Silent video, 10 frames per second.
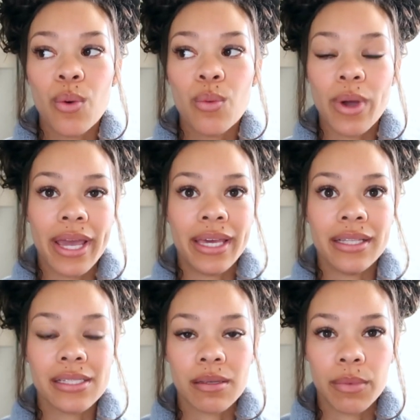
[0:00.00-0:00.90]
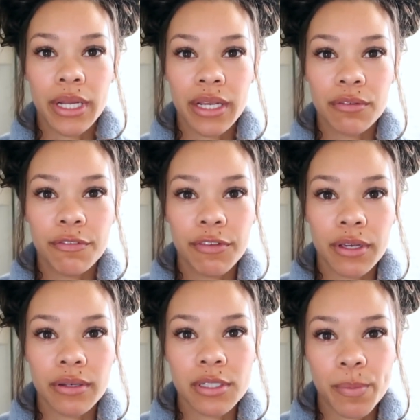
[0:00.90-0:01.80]
way that somebody could
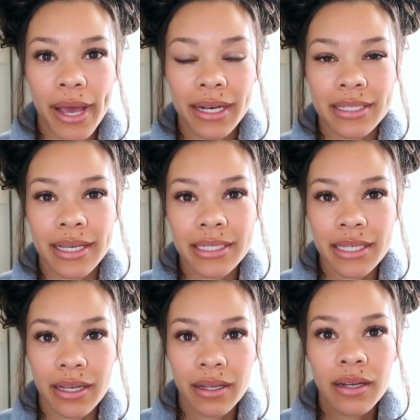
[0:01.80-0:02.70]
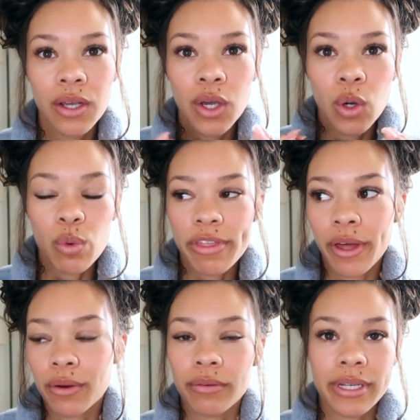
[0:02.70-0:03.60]
feel as bad as I did
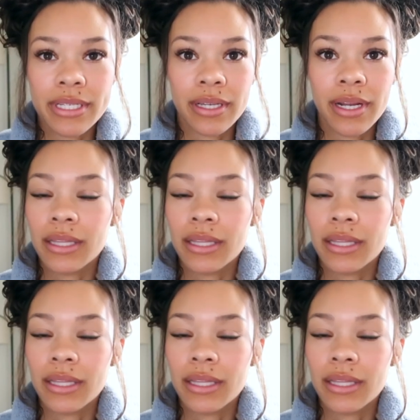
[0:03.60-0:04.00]
without a reason.